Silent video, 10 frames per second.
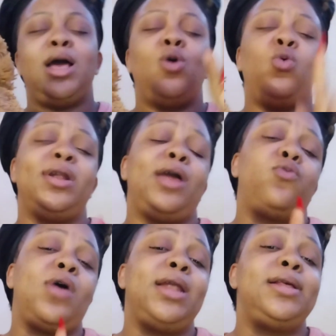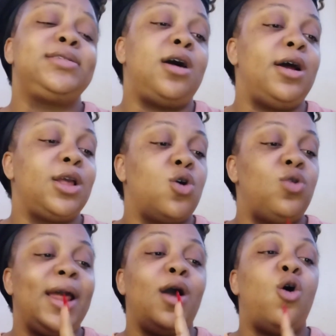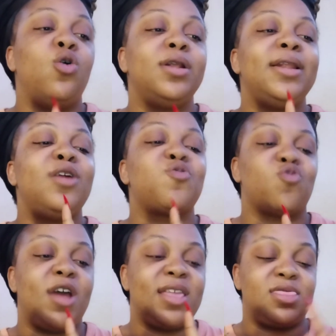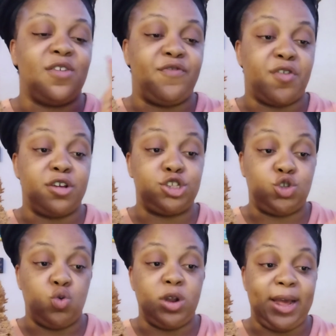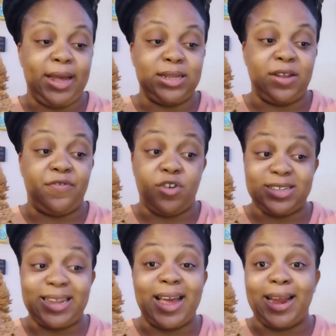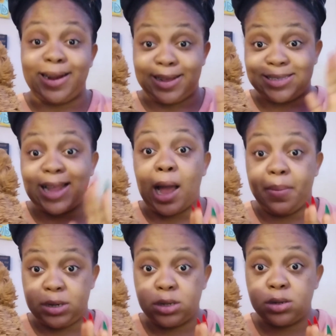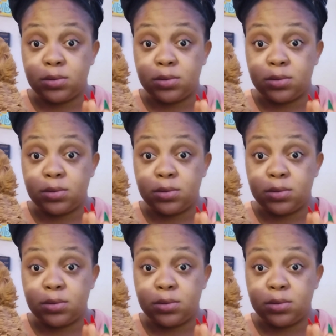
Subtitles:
When I read this article, I only read the first line, and I stopped.